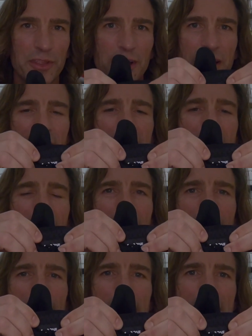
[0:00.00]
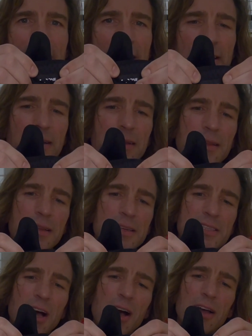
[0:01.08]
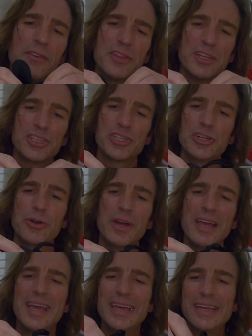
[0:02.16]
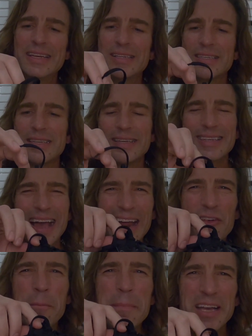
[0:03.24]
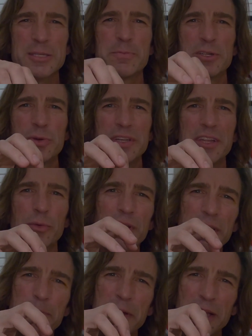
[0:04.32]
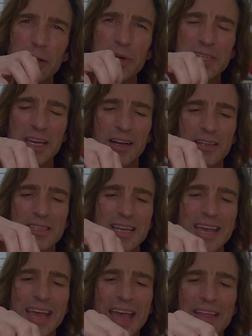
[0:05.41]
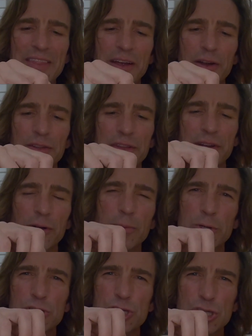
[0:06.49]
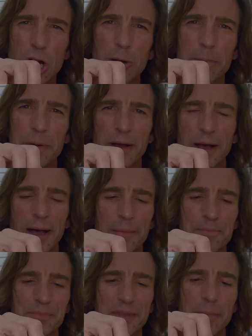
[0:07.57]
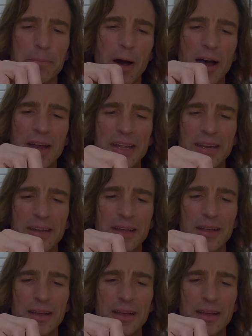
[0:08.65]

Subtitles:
on, the tongue of this shoe is kind of a mix between their really pillowy tongues and their almost sharp, the bonded